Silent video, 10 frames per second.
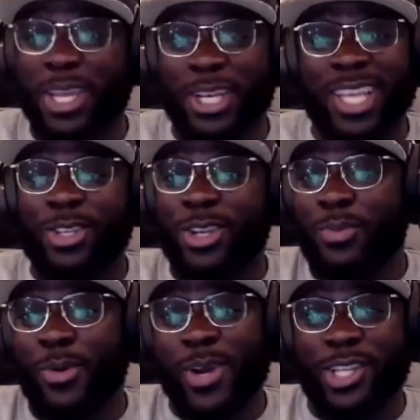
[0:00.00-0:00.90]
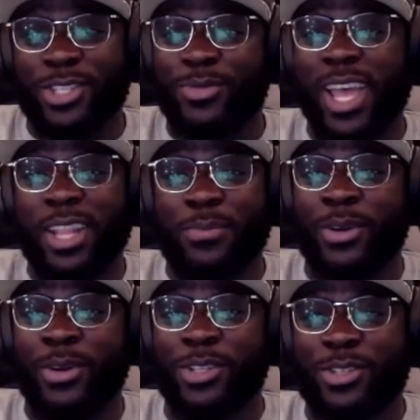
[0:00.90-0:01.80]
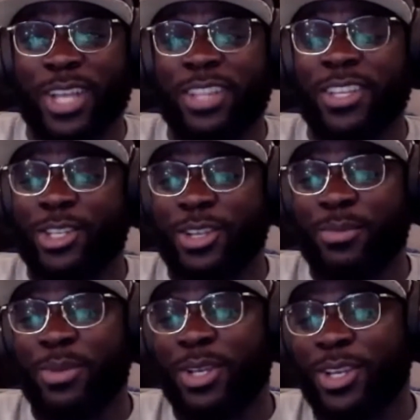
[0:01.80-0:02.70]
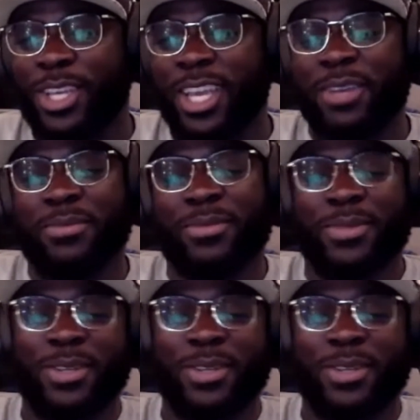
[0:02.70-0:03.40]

that's good points, valid points. I think it's gonna be a good game.